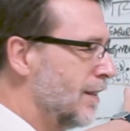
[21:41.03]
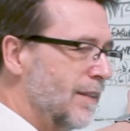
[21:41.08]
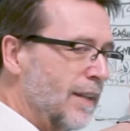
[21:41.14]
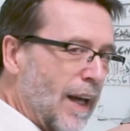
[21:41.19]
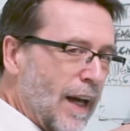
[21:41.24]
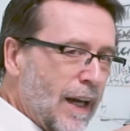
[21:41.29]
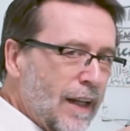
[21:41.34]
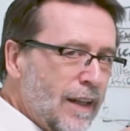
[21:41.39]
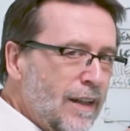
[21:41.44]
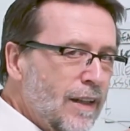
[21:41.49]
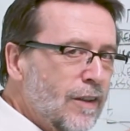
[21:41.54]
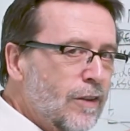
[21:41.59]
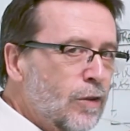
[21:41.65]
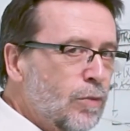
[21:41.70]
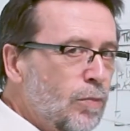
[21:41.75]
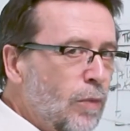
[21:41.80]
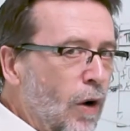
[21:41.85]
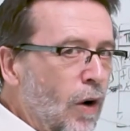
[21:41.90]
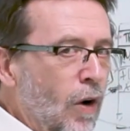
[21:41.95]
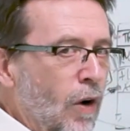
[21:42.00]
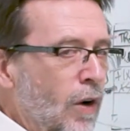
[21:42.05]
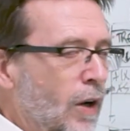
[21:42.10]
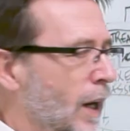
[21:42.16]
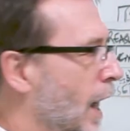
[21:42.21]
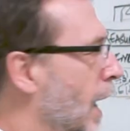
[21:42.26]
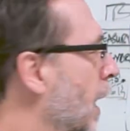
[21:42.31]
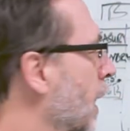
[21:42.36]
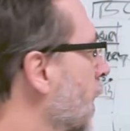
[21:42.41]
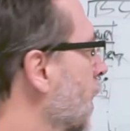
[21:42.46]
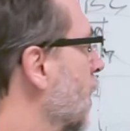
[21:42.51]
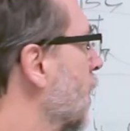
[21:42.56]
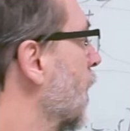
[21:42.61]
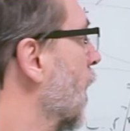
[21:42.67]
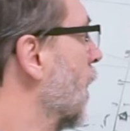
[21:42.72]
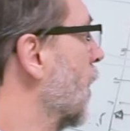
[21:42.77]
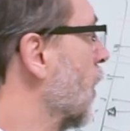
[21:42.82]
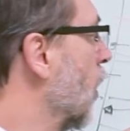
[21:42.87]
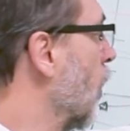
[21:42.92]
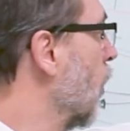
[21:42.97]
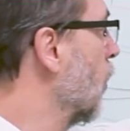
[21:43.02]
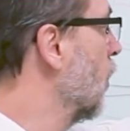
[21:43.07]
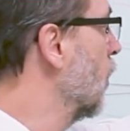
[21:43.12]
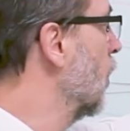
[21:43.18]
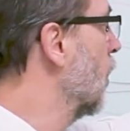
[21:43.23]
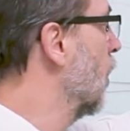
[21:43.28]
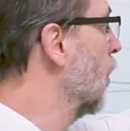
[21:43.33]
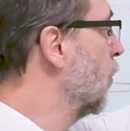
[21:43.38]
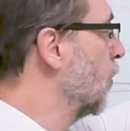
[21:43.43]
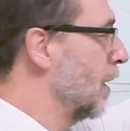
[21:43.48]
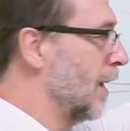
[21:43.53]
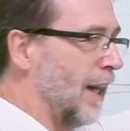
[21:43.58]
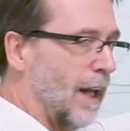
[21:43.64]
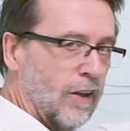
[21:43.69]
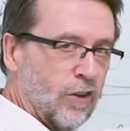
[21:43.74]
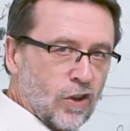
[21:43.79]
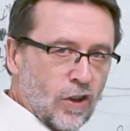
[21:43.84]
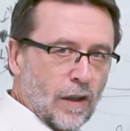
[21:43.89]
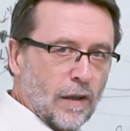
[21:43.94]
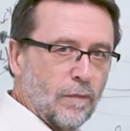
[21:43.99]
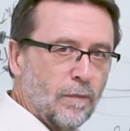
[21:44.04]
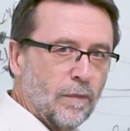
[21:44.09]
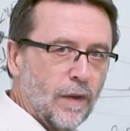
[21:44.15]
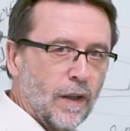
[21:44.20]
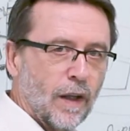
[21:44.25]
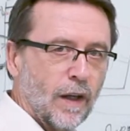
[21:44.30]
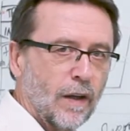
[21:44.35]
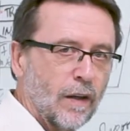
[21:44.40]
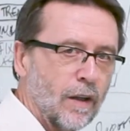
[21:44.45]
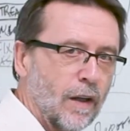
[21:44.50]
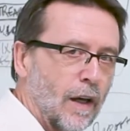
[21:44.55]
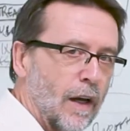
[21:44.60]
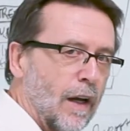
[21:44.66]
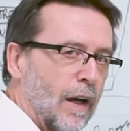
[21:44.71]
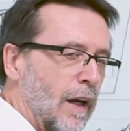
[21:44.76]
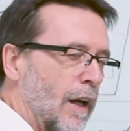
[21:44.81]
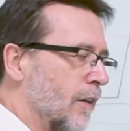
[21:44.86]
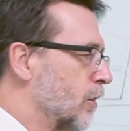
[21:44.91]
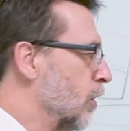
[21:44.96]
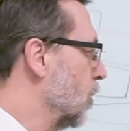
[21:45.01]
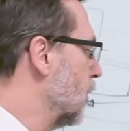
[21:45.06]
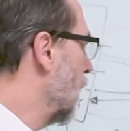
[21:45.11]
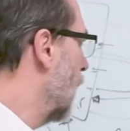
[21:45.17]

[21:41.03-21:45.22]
side, it's more like a non-financial. So